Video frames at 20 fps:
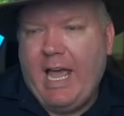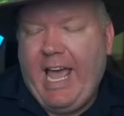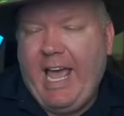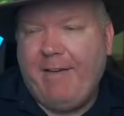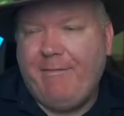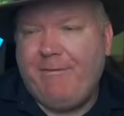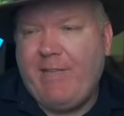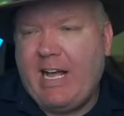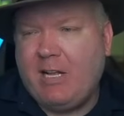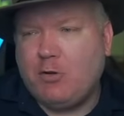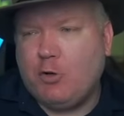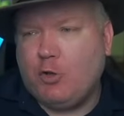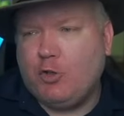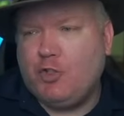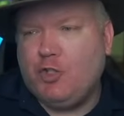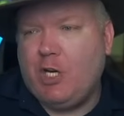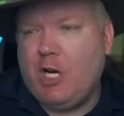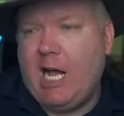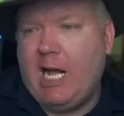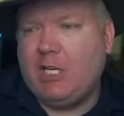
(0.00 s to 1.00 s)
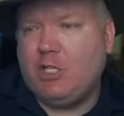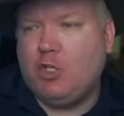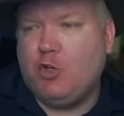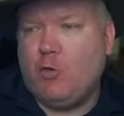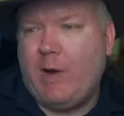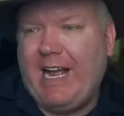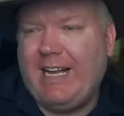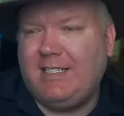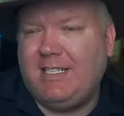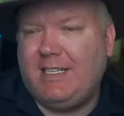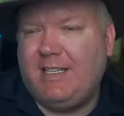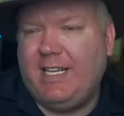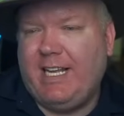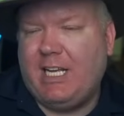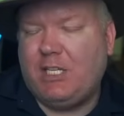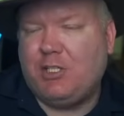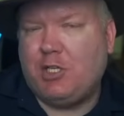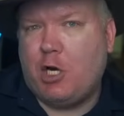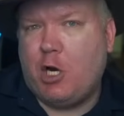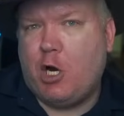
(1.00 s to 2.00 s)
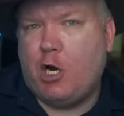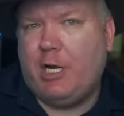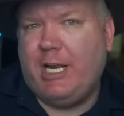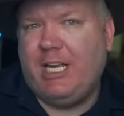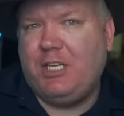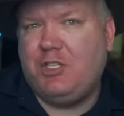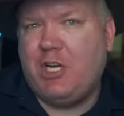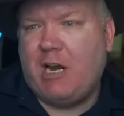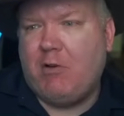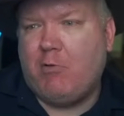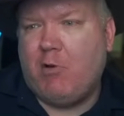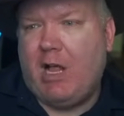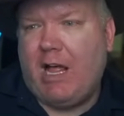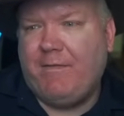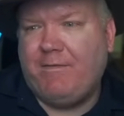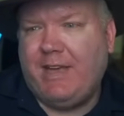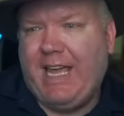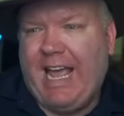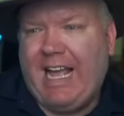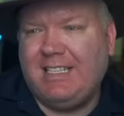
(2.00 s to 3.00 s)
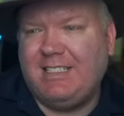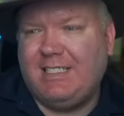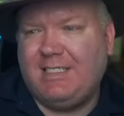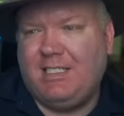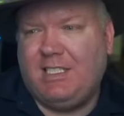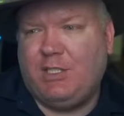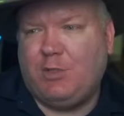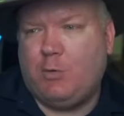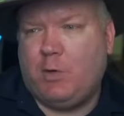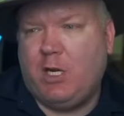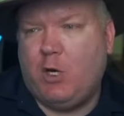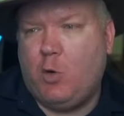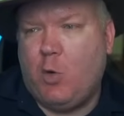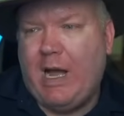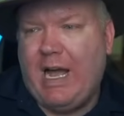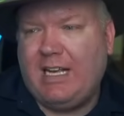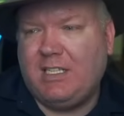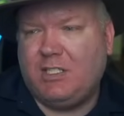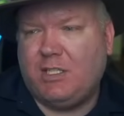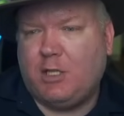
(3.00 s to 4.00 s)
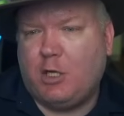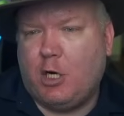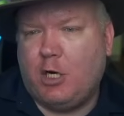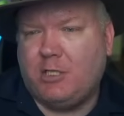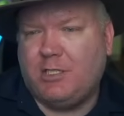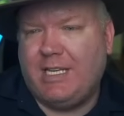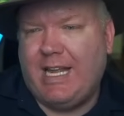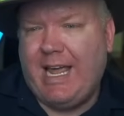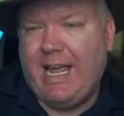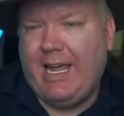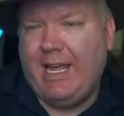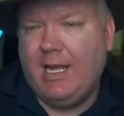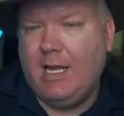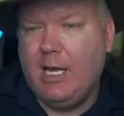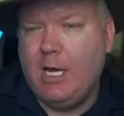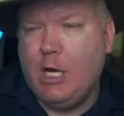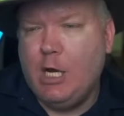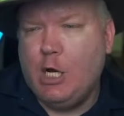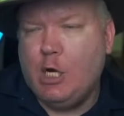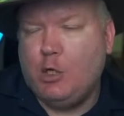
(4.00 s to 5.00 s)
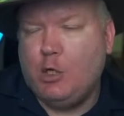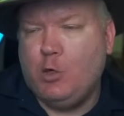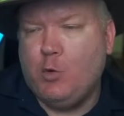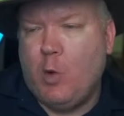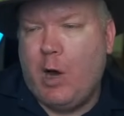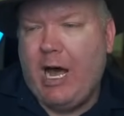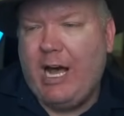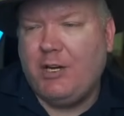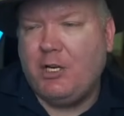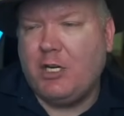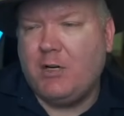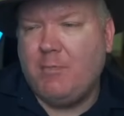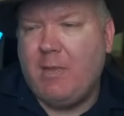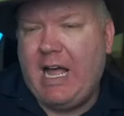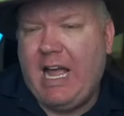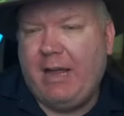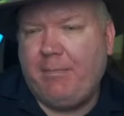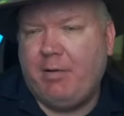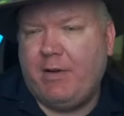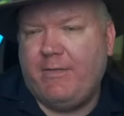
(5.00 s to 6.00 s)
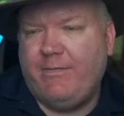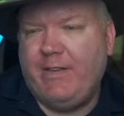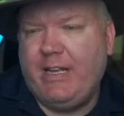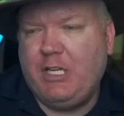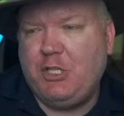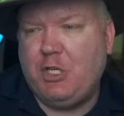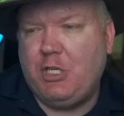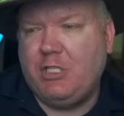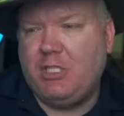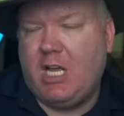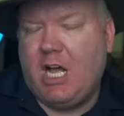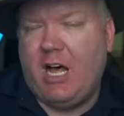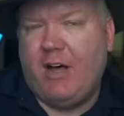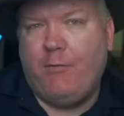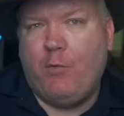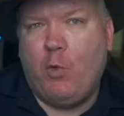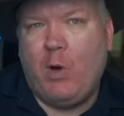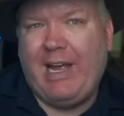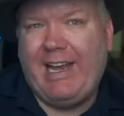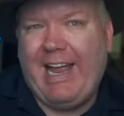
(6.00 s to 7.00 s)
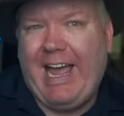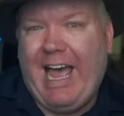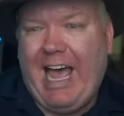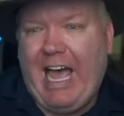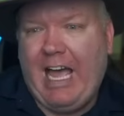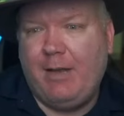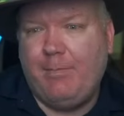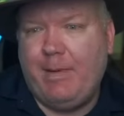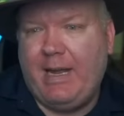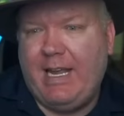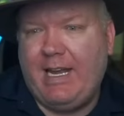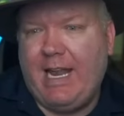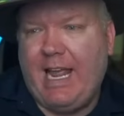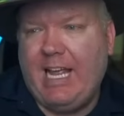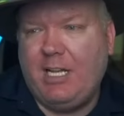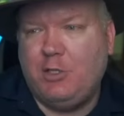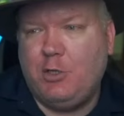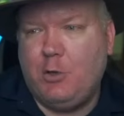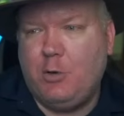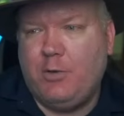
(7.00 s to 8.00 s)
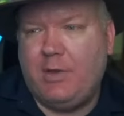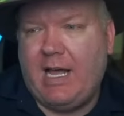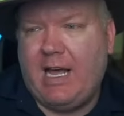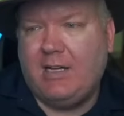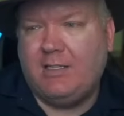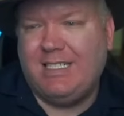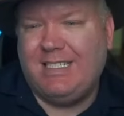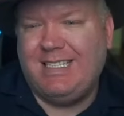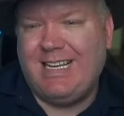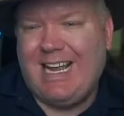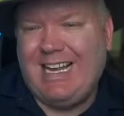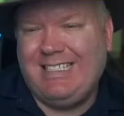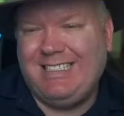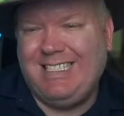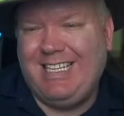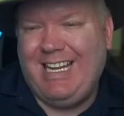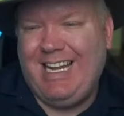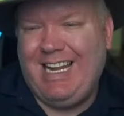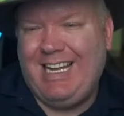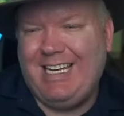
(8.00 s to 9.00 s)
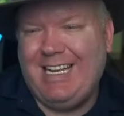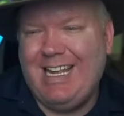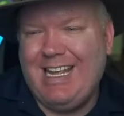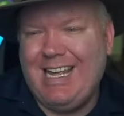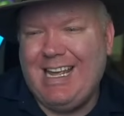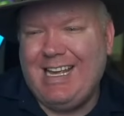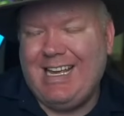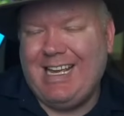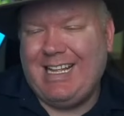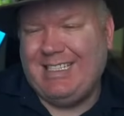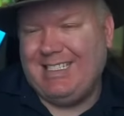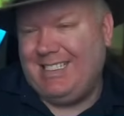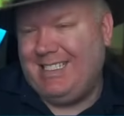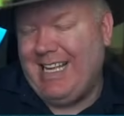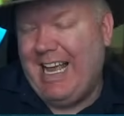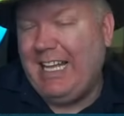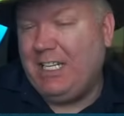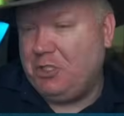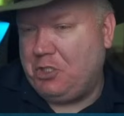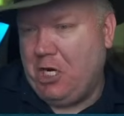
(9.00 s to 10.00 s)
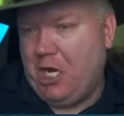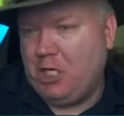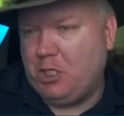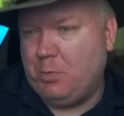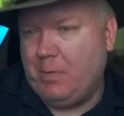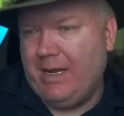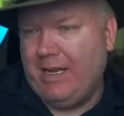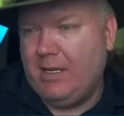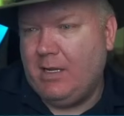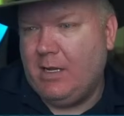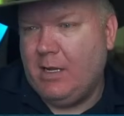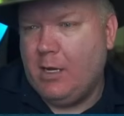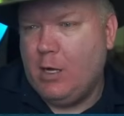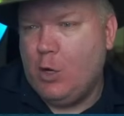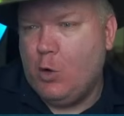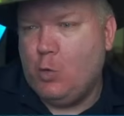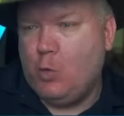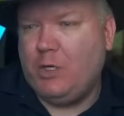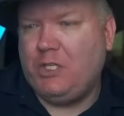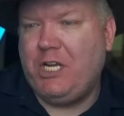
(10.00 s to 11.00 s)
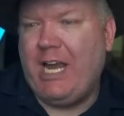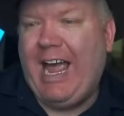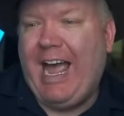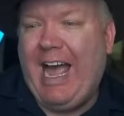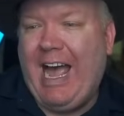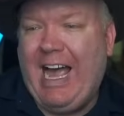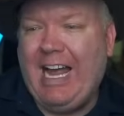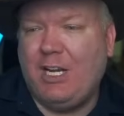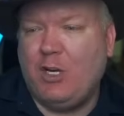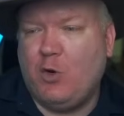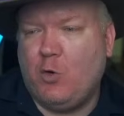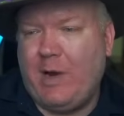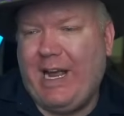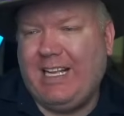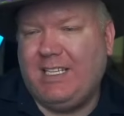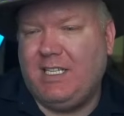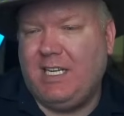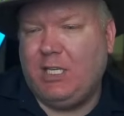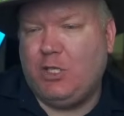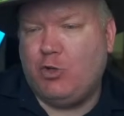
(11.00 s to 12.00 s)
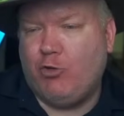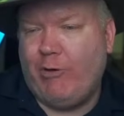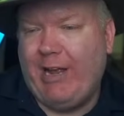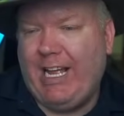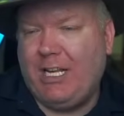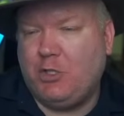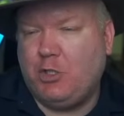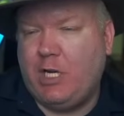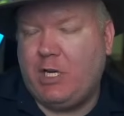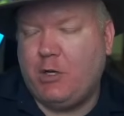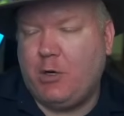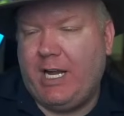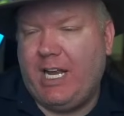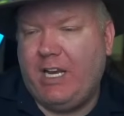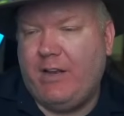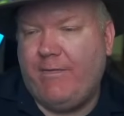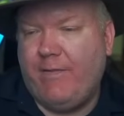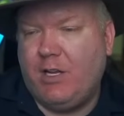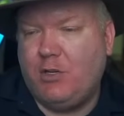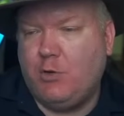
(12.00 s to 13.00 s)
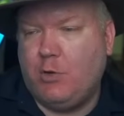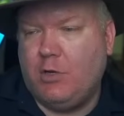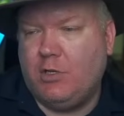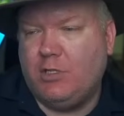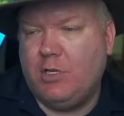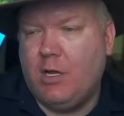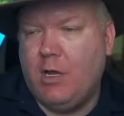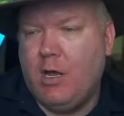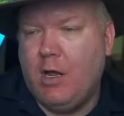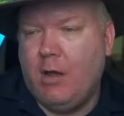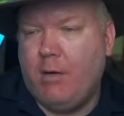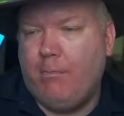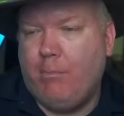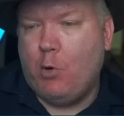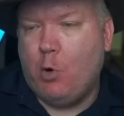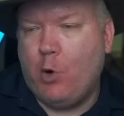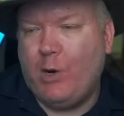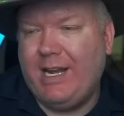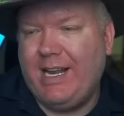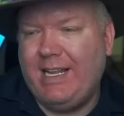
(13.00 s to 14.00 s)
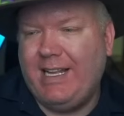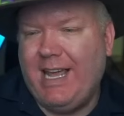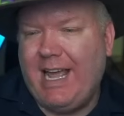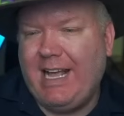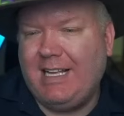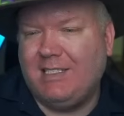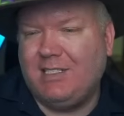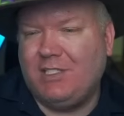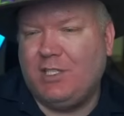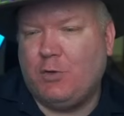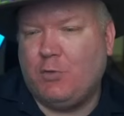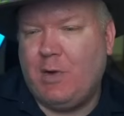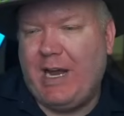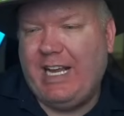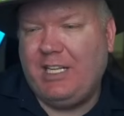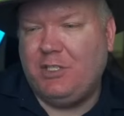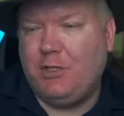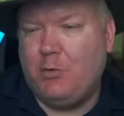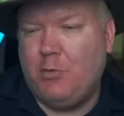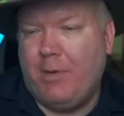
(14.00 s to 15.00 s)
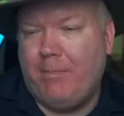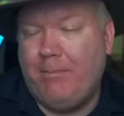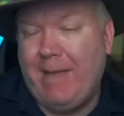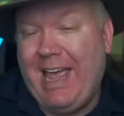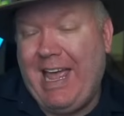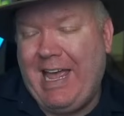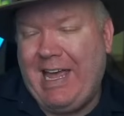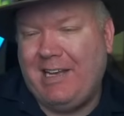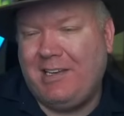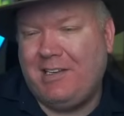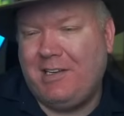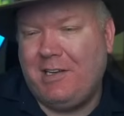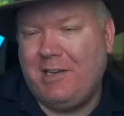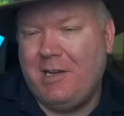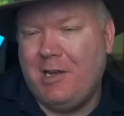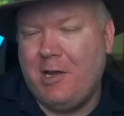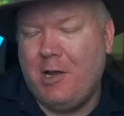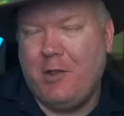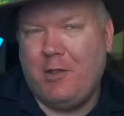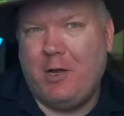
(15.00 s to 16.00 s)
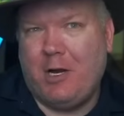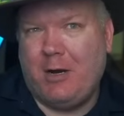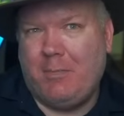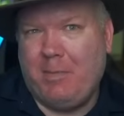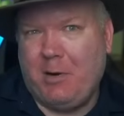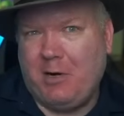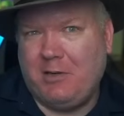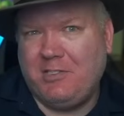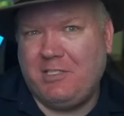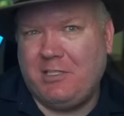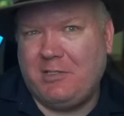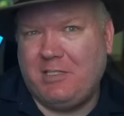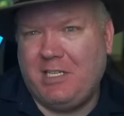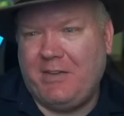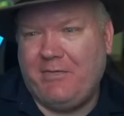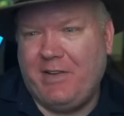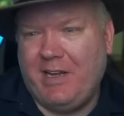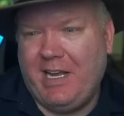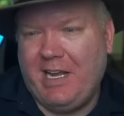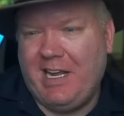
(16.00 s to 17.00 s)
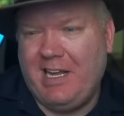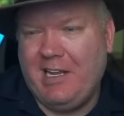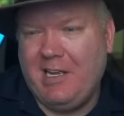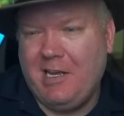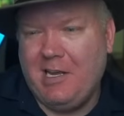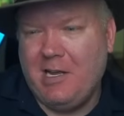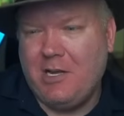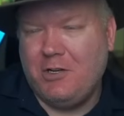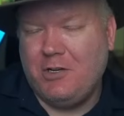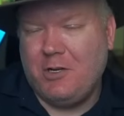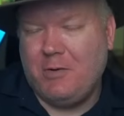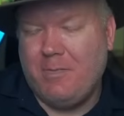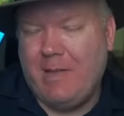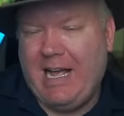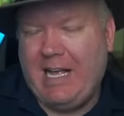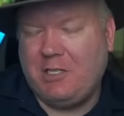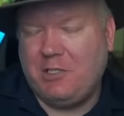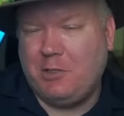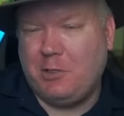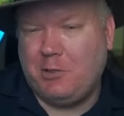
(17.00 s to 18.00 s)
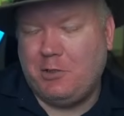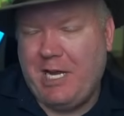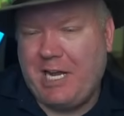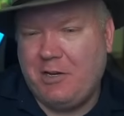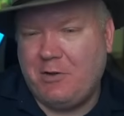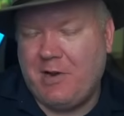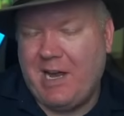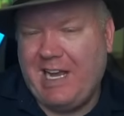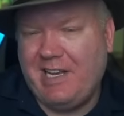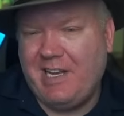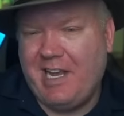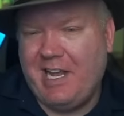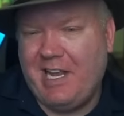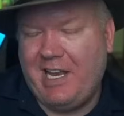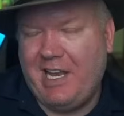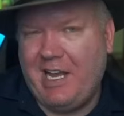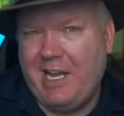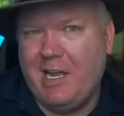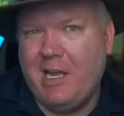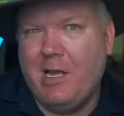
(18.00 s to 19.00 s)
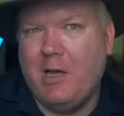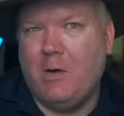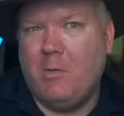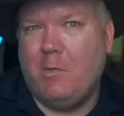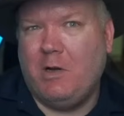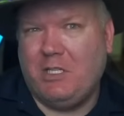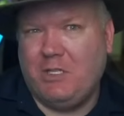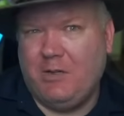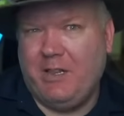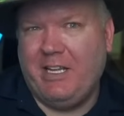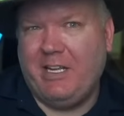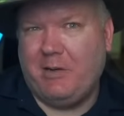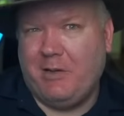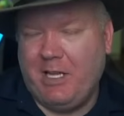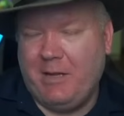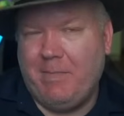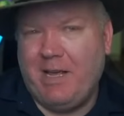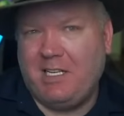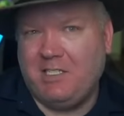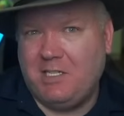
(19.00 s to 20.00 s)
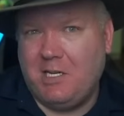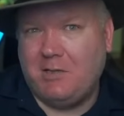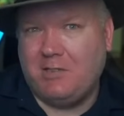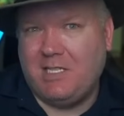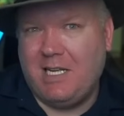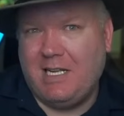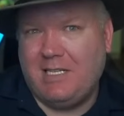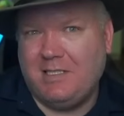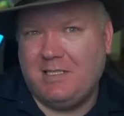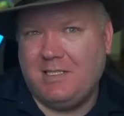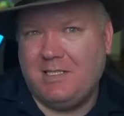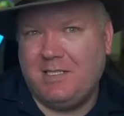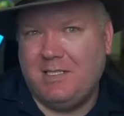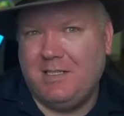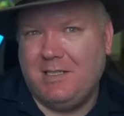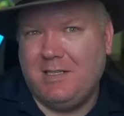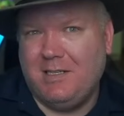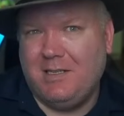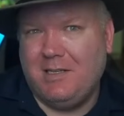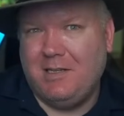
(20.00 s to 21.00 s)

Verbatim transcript: A federal judge granted the Attorney General of Kansas's request Thursday to undermine provisions of what had been a 2019 consent judgment, which had granted transgender individuals born in Kansas the right to amend their birth certificate to match their gender identity, which literally makes no sense.